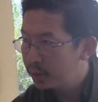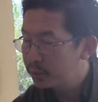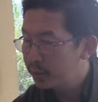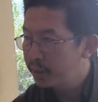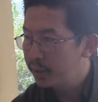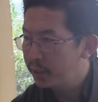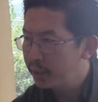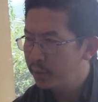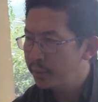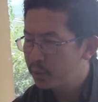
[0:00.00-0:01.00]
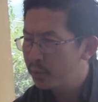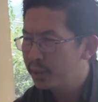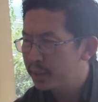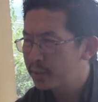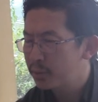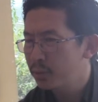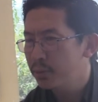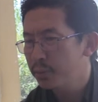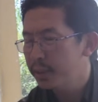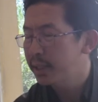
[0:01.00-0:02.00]
So in over 200
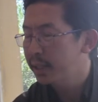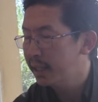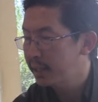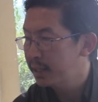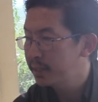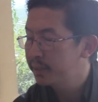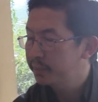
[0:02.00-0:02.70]
schools we did that, yes.